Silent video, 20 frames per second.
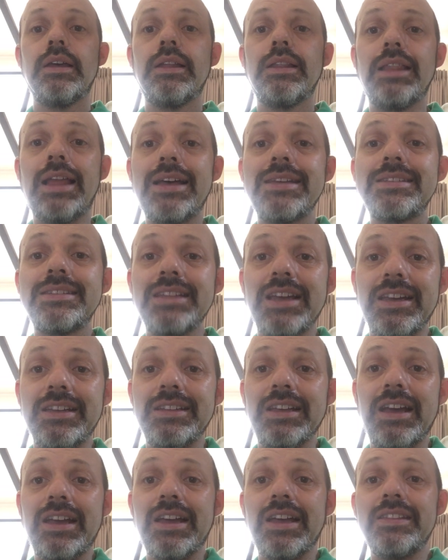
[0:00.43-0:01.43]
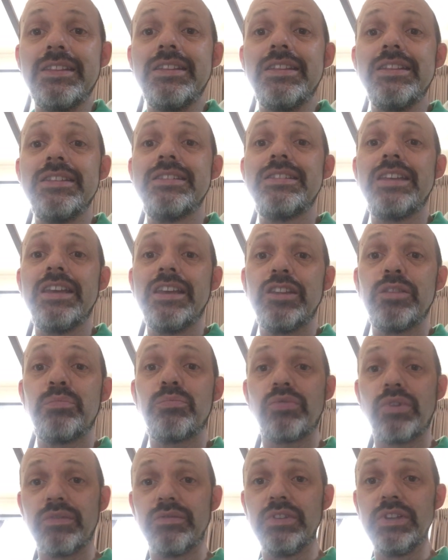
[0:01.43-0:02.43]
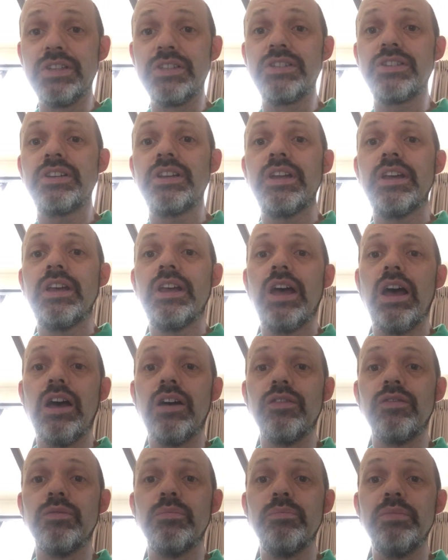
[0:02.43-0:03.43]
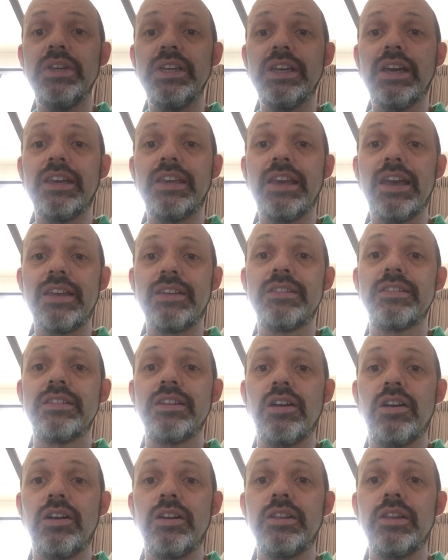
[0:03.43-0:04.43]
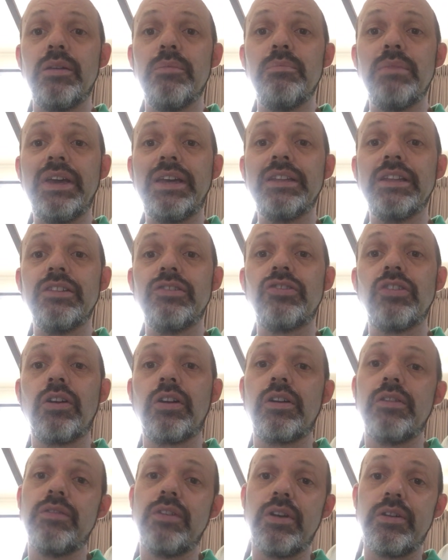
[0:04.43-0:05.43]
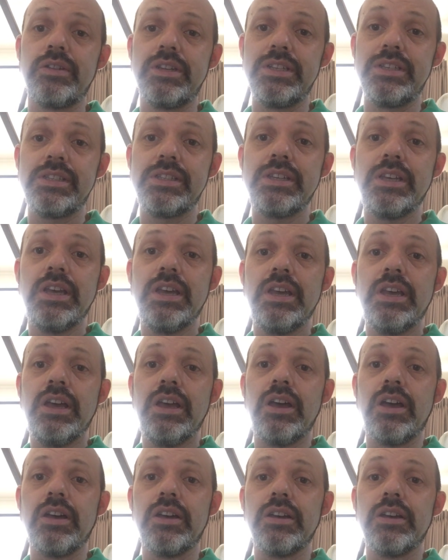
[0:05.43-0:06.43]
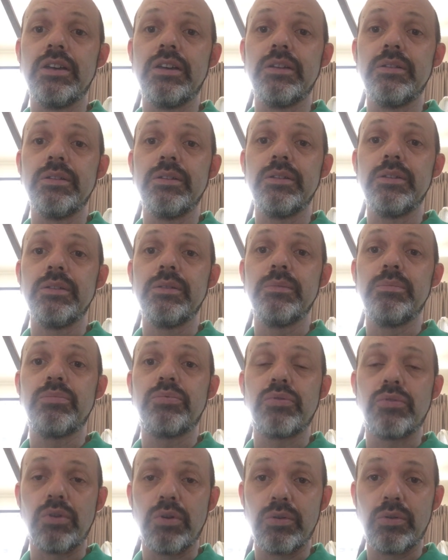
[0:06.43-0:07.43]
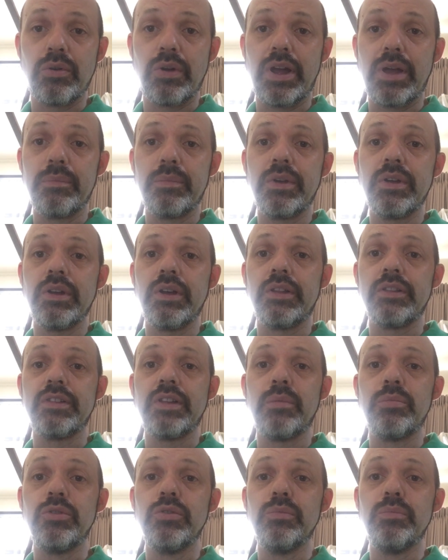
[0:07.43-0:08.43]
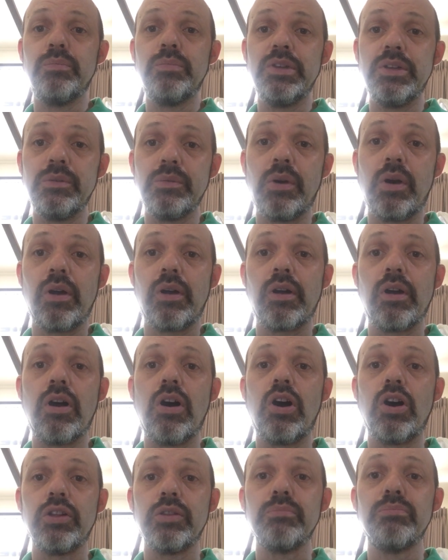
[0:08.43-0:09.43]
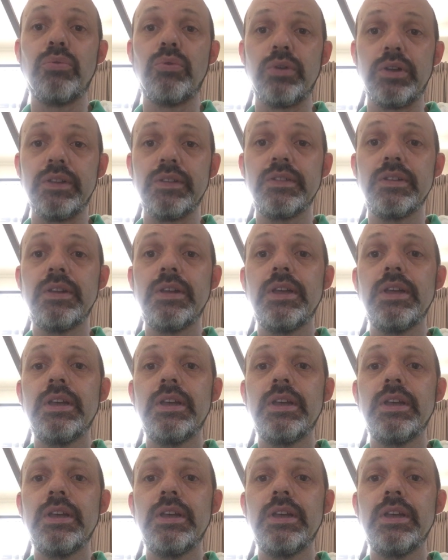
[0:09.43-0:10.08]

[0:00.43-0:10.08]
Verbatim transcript: Last night, I had the distinct privilege of being a guest on Meghna Chakrabarti's uh, program on WBUR On Point.